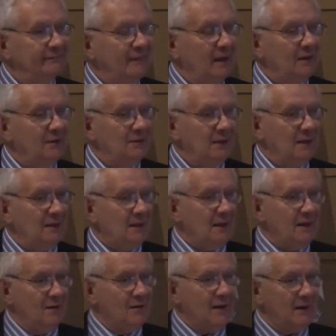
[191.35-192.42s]
And you didn't
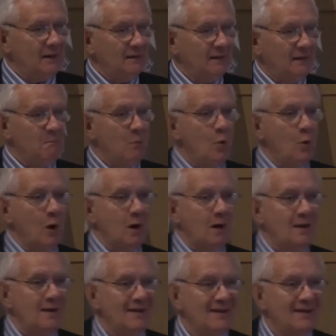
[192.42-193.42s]
hear anything more